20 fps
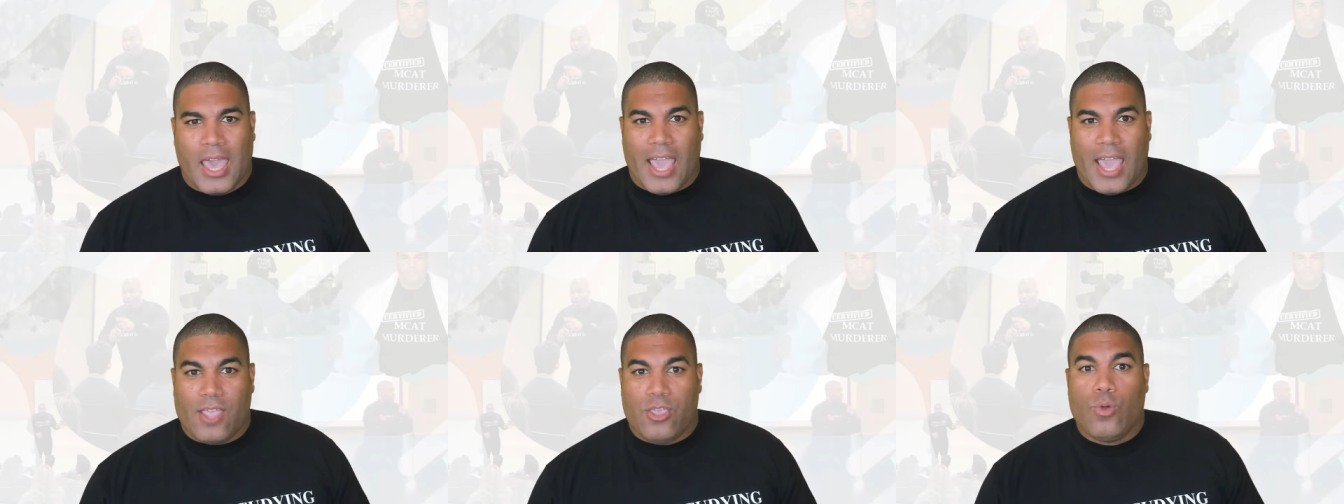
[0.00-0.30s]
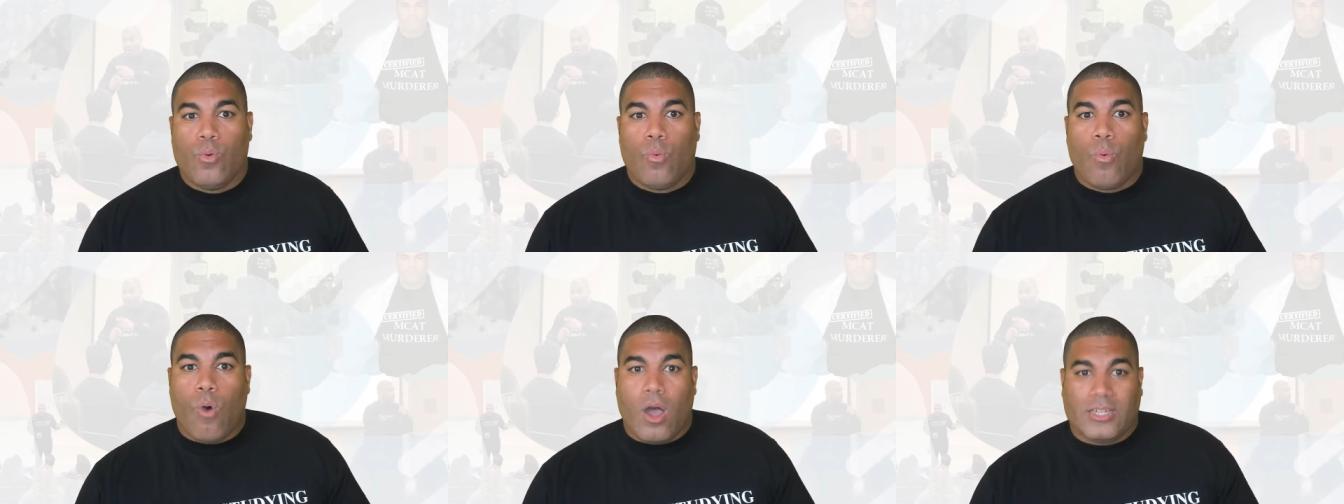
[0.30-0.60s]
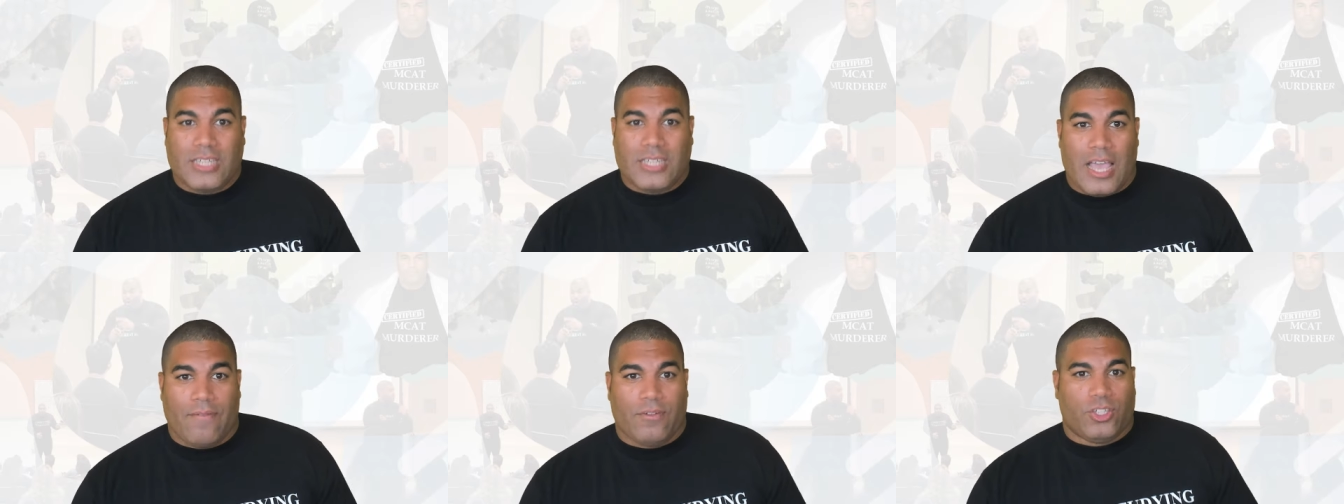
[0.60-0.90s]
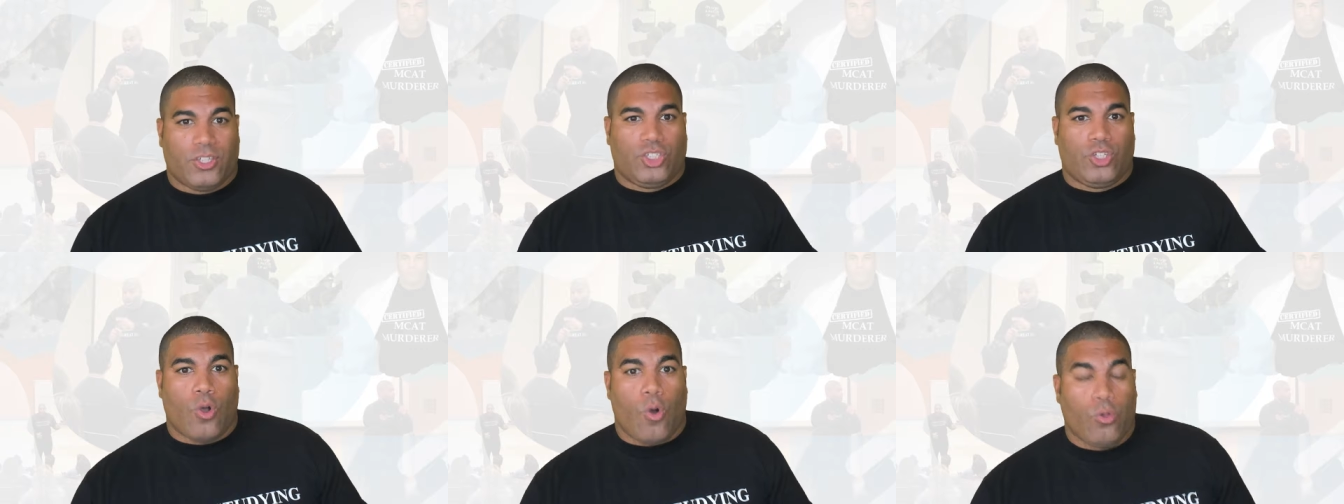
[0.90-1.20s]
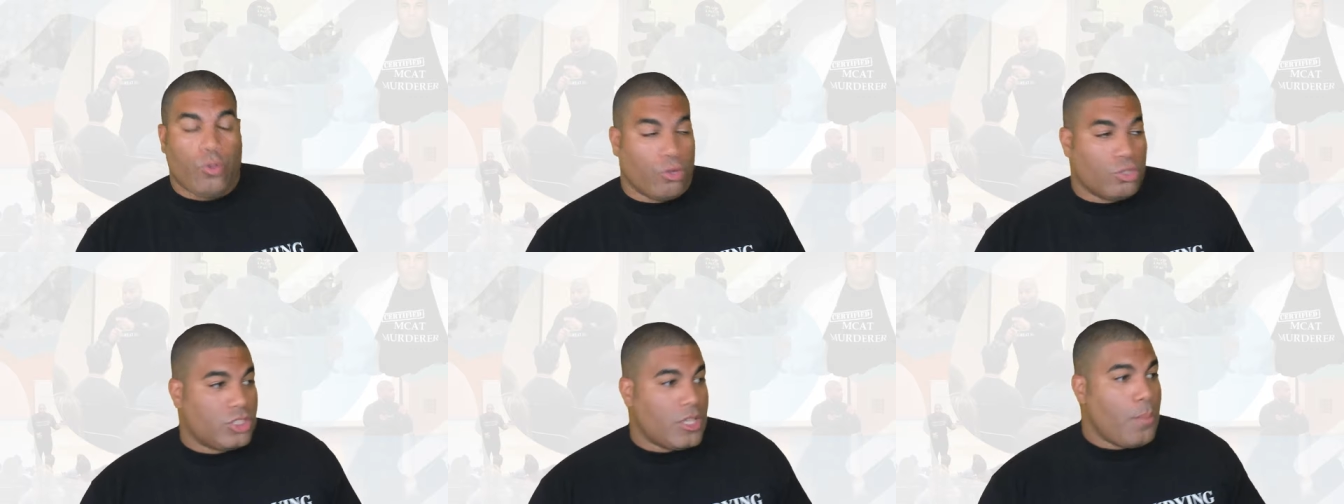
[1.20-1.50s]
And you want to have a
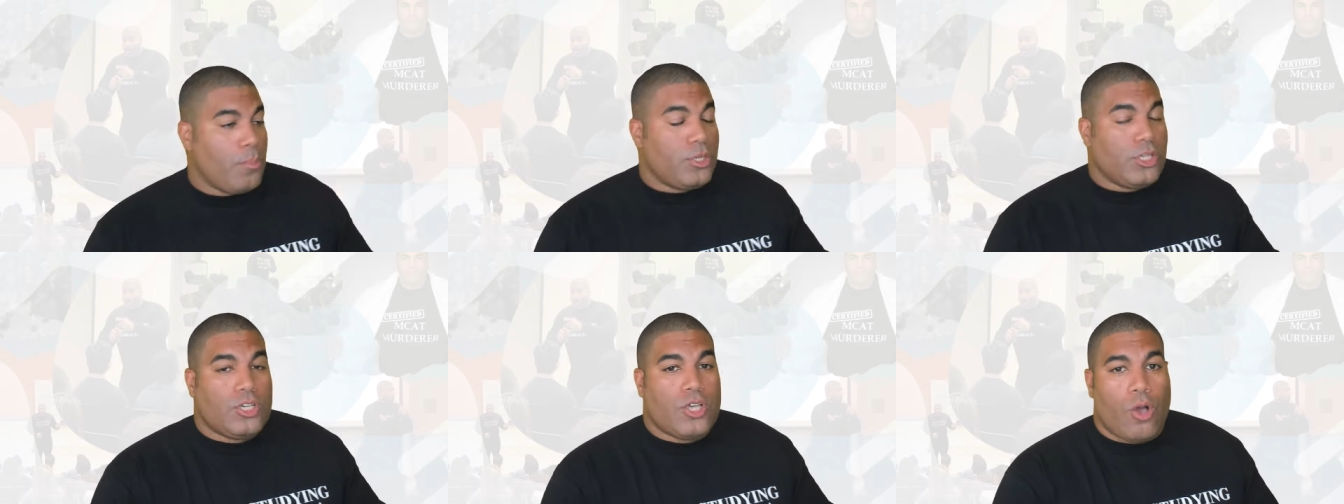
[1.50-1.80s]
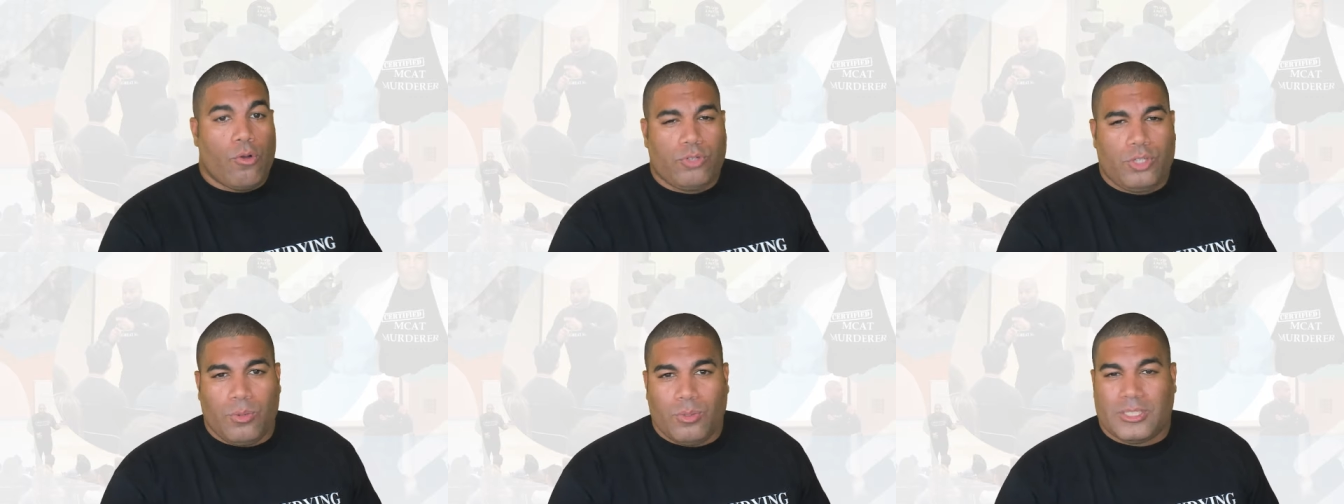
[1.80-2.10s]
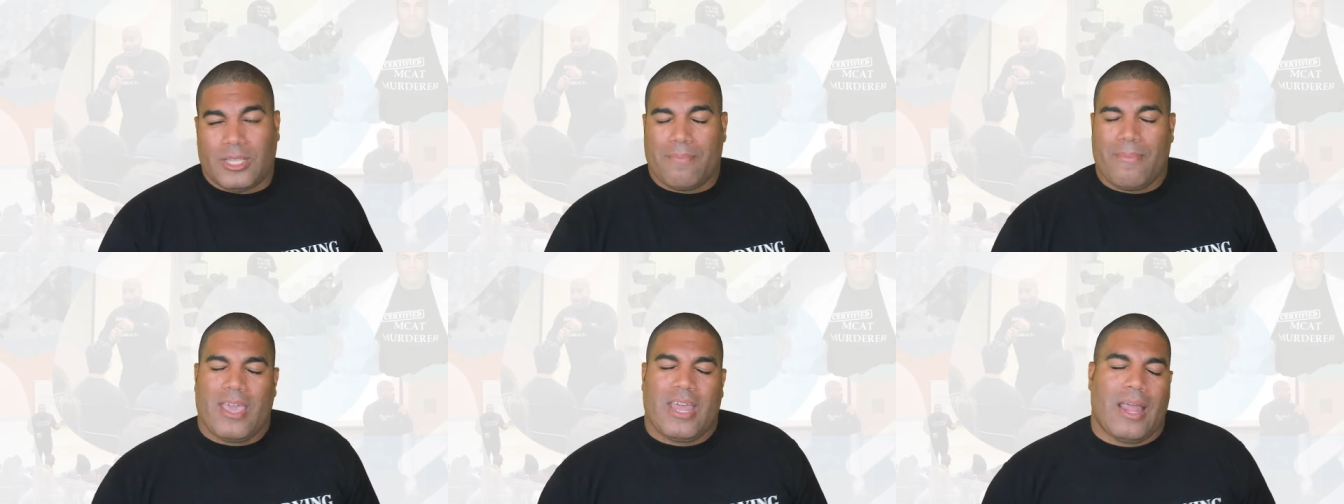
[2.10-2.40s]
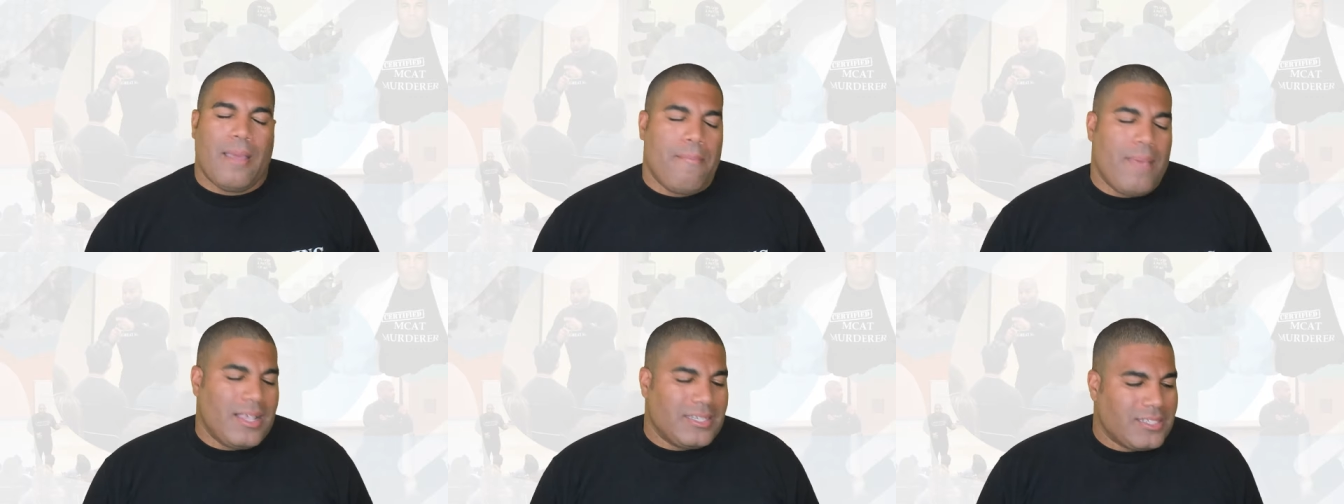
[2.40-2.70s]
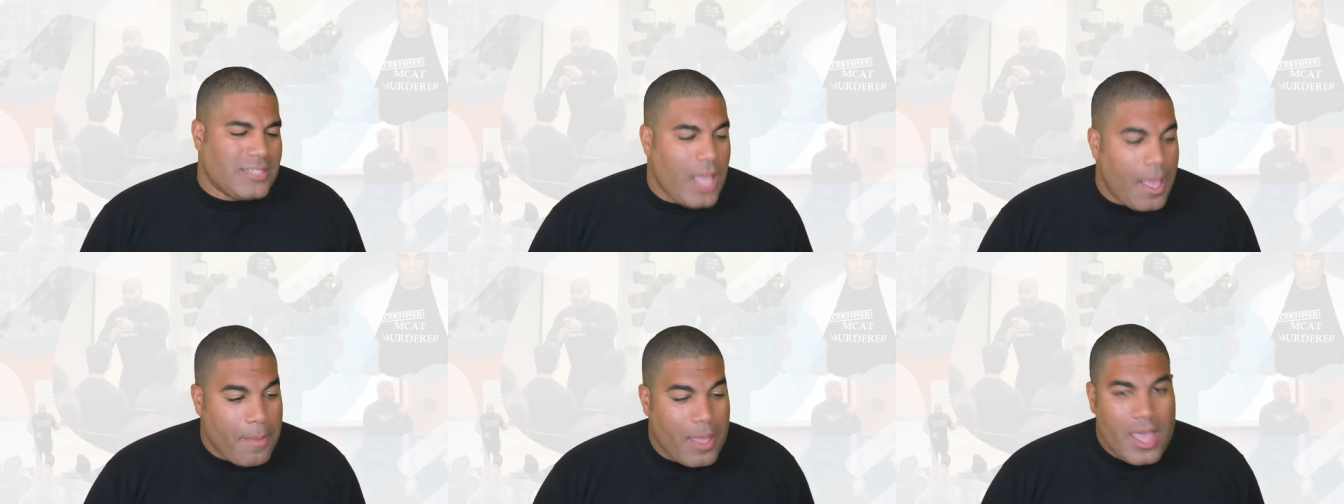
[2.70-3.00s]
shoulder, someone to go to and say, man, I
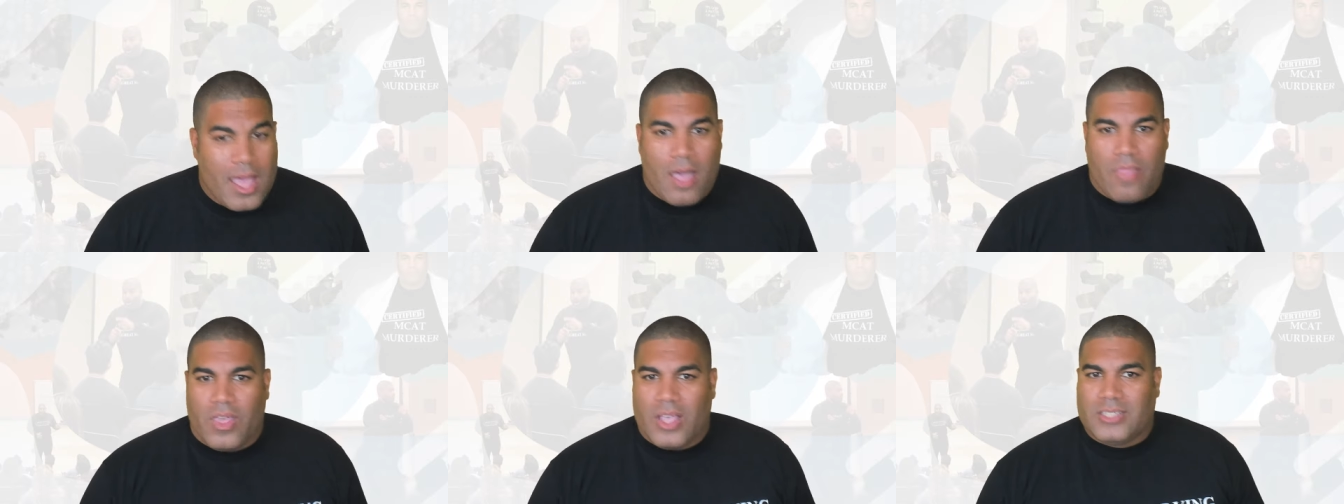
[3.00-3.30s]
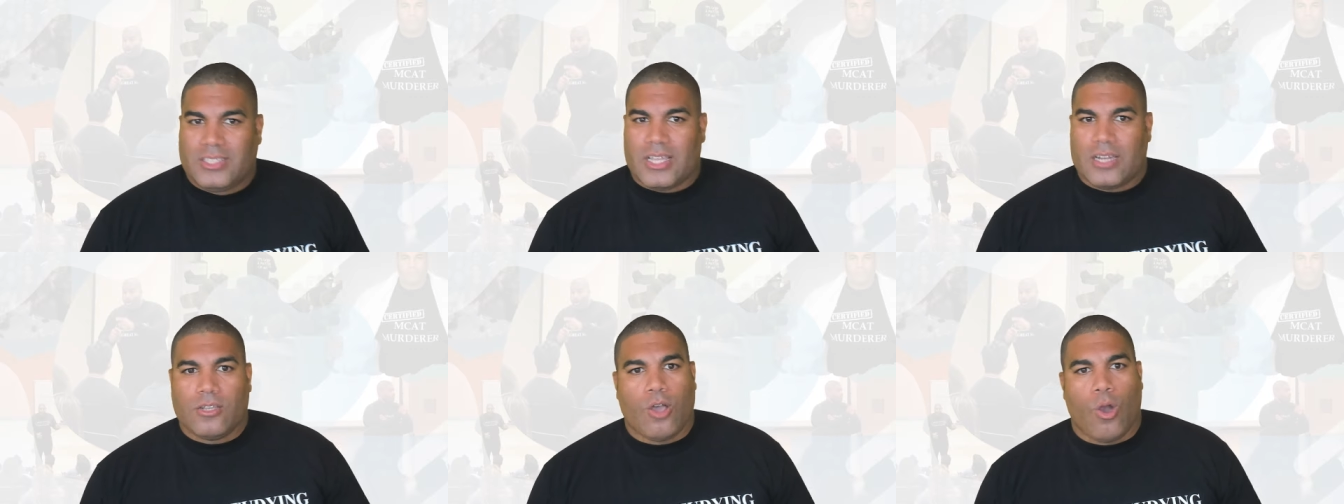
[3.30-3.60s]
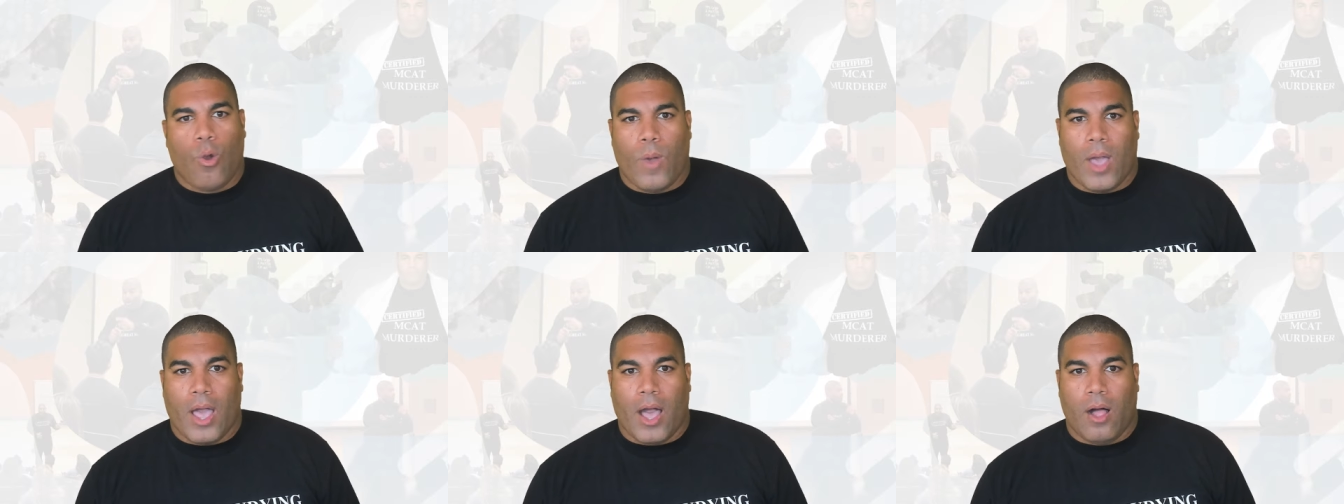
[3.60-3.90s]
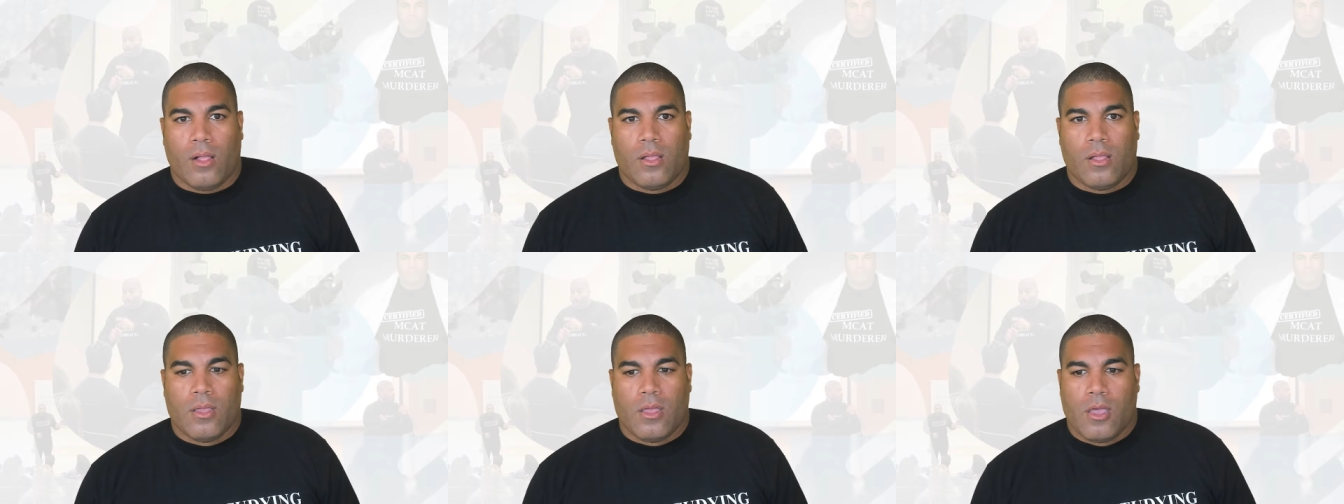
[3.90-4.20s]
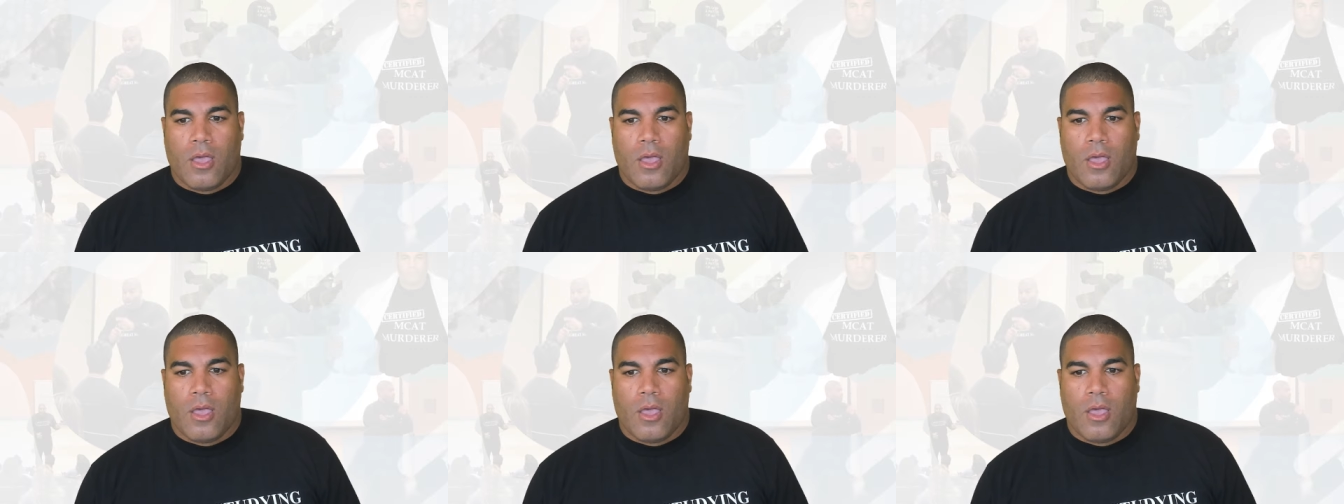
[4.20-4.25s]
messed up. Things didn't go well.